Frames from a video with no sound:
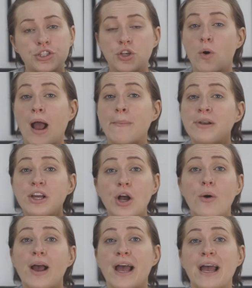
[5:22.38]
So I'm gonna
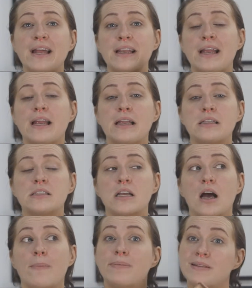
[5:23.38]
go ahead
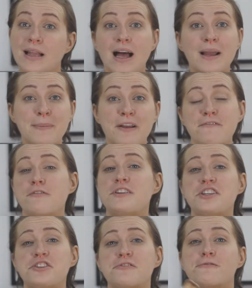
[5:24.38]
and apply my
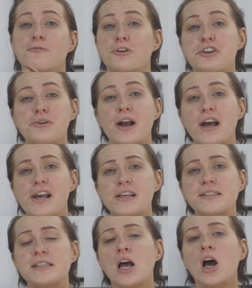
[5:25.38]
foundation for you
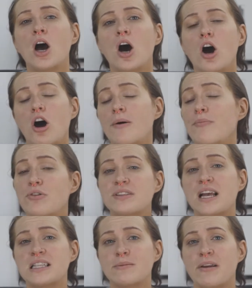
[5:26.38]
guys on
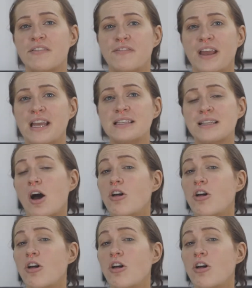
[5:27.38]
both sides of my face.